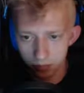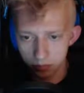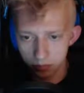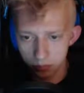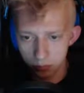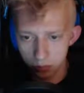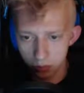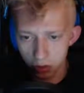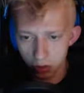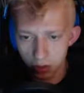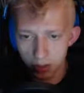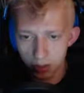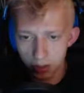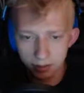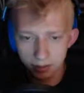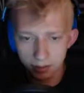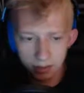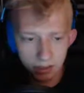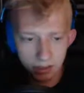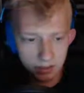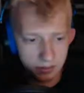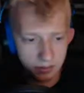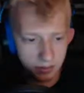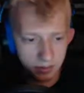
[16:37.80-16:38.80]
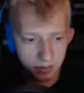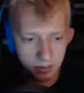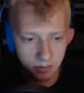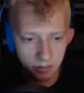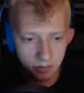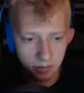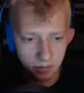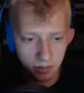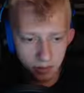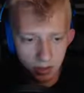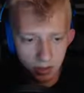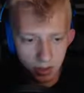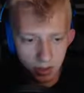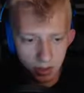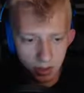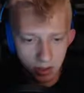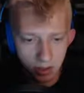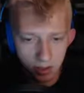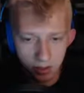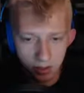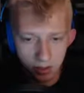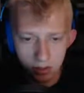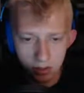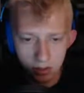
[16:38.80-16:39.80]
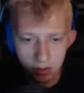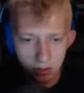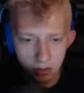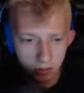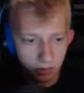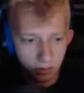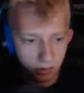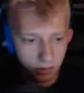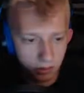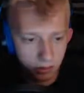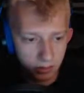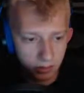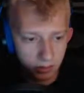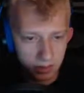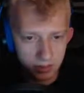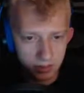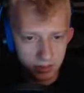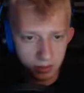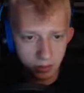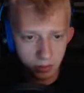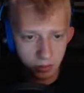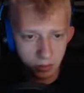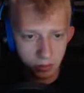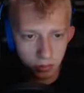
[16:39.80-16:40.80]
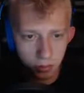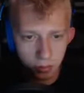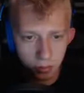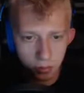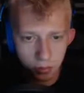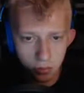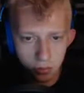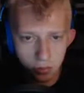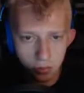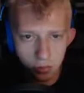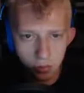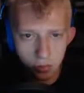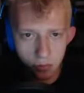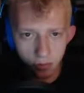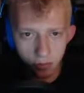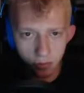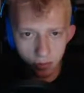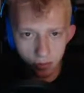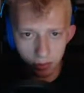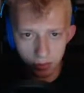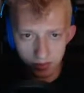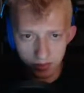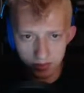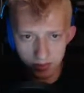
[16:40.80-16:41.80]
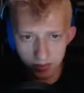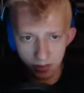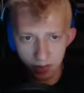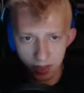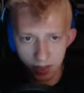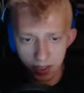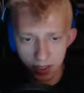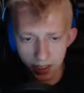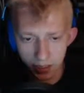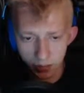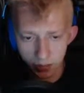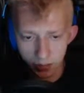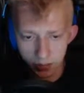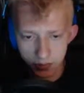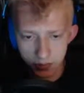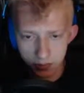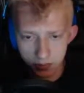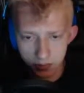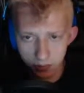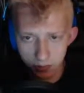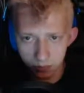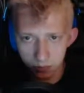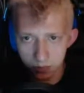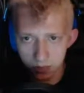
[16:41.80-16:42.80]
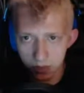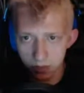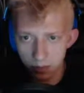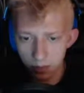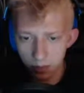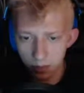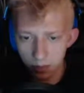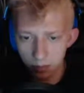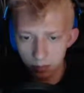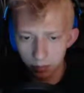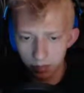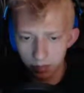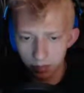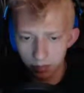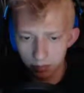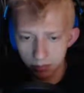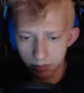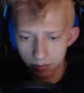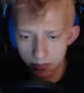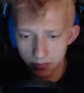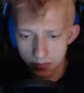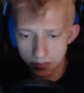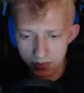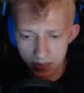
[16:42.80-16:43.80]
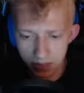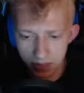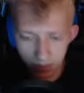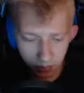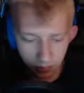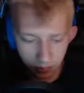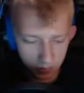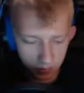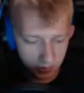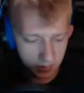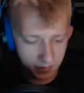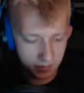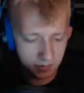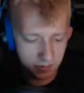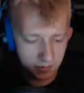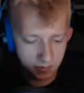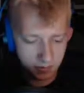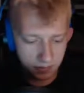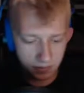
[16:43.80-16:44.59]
Trying not to get too focused on items in my playthrough of this game, because